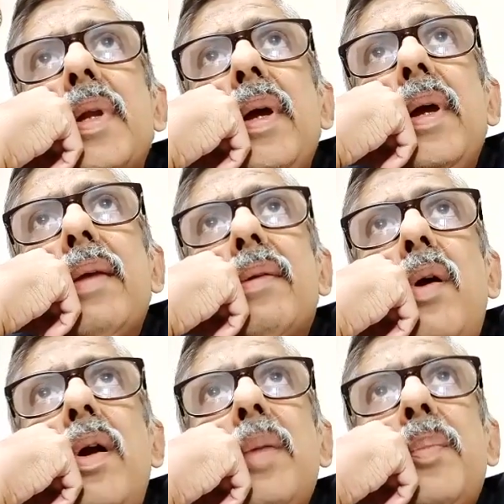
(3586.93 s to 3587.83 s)

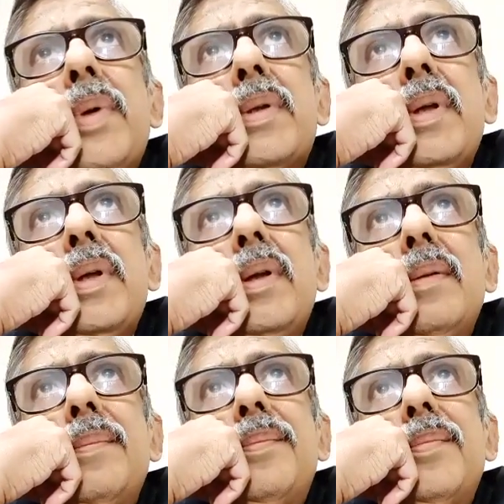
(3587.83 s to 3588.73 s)
assault a person
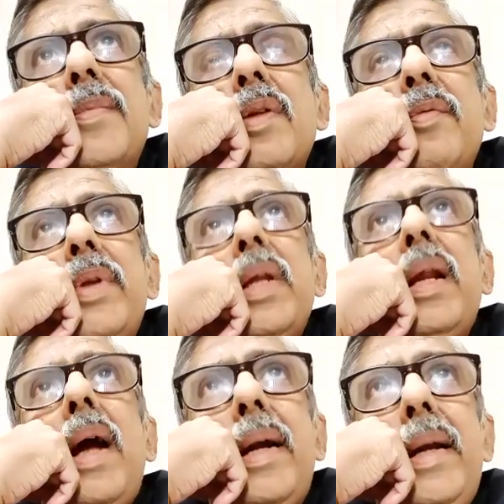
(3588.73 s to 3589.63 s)
with a
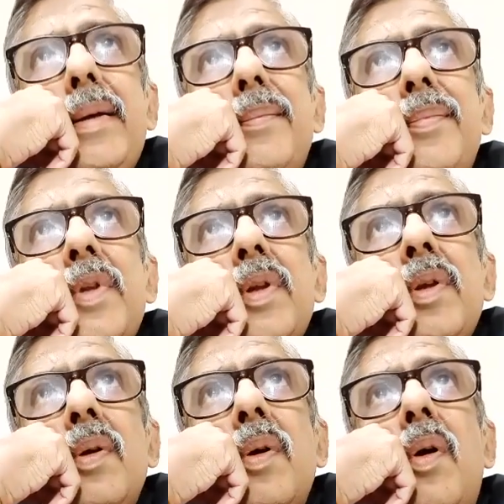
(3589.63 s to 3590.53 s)
lathi
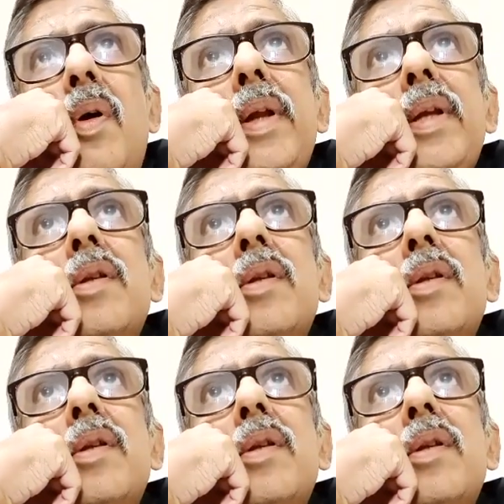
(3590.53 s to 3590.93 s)
on his